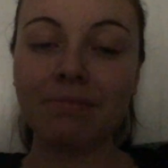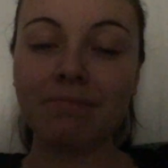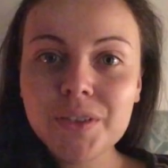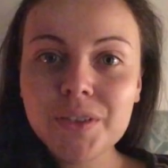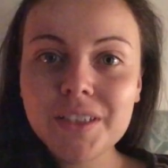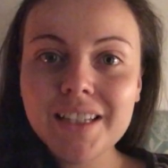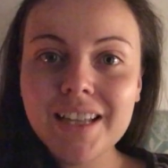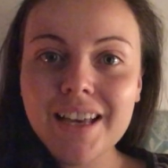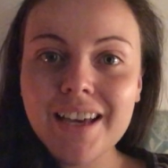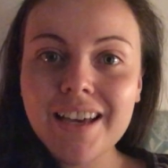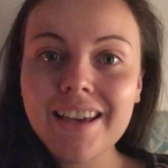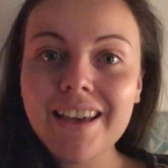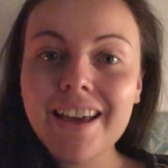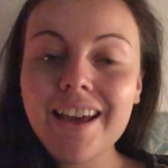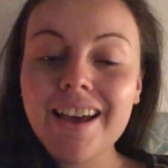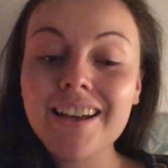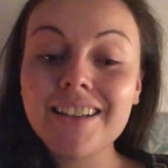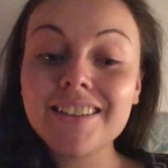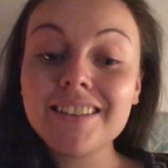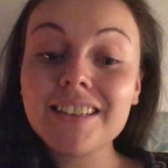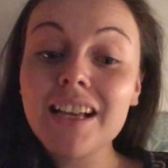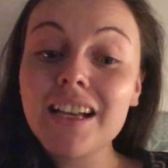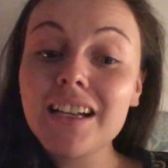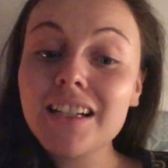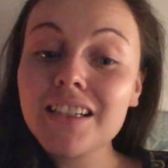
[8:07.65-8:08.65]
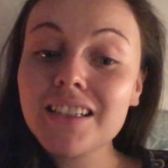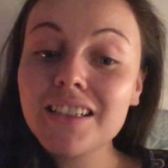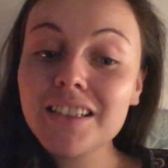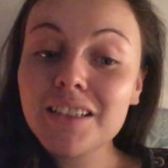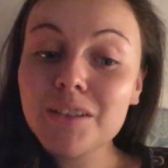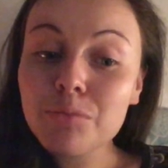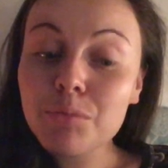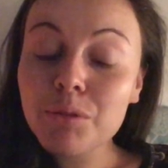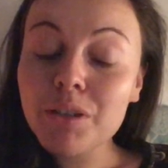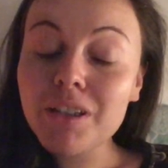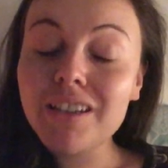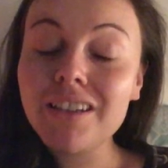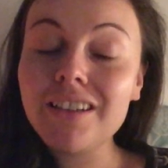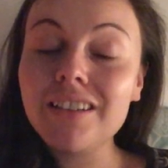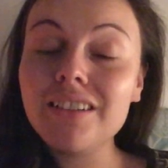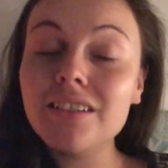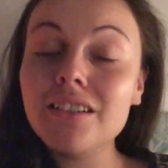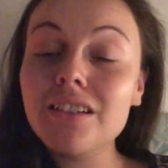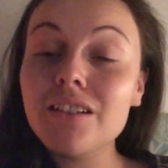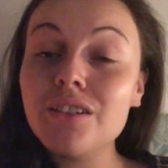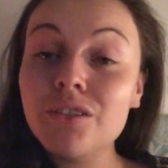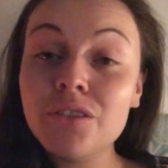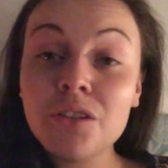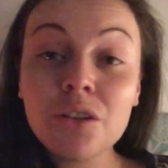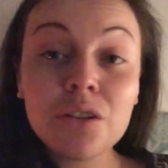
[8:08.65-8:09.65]
Today has actually been
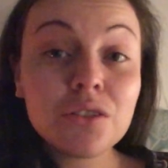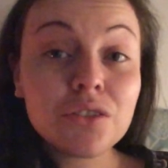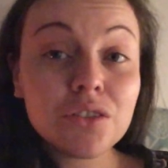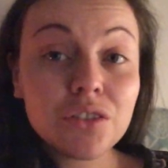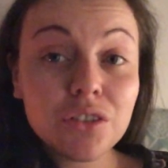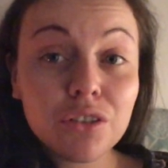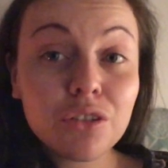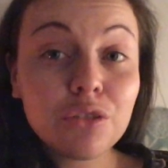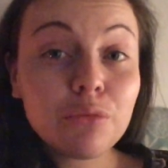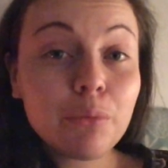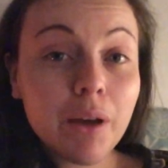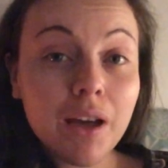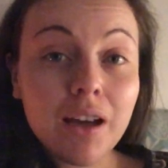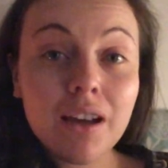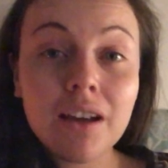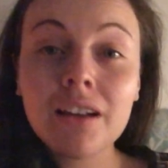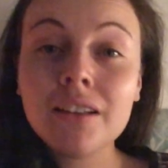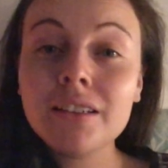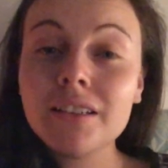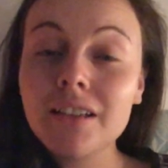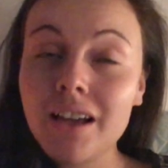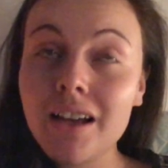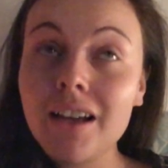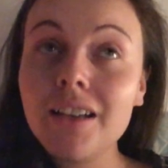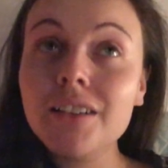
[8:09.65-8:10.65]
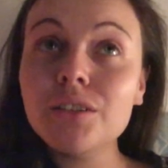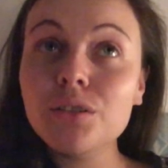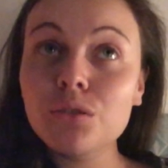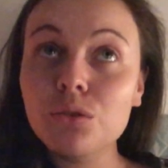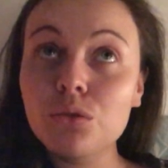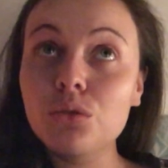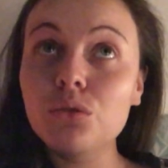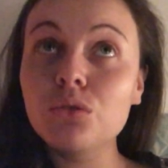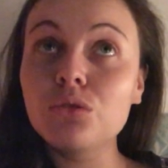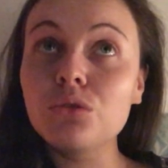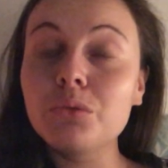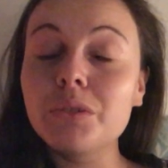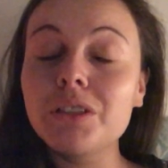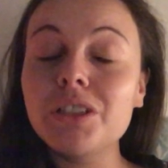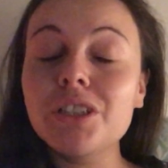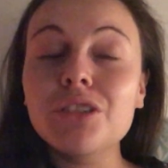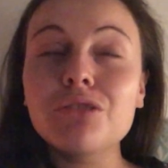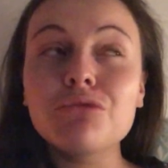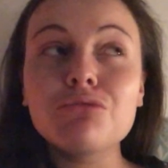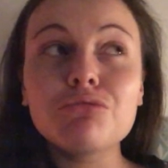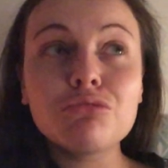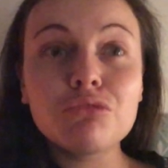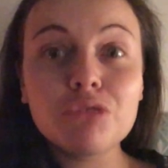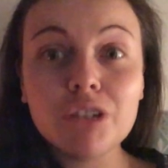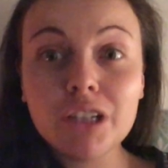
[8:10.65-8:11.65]
not too bad at all, which is
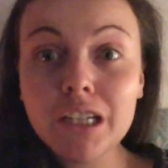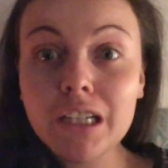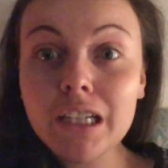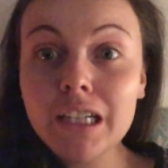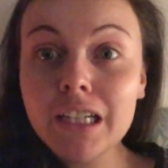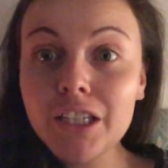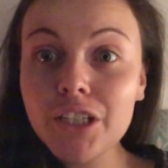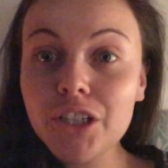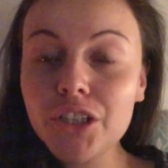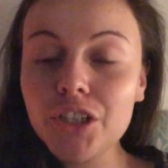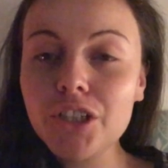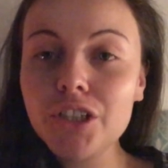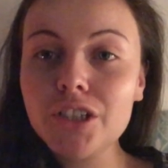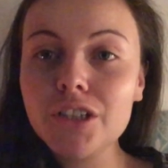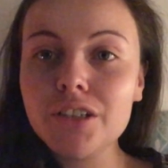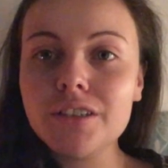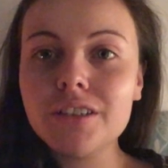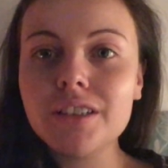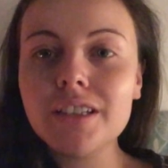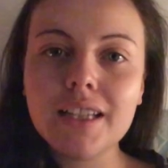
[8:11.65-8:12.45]
really good.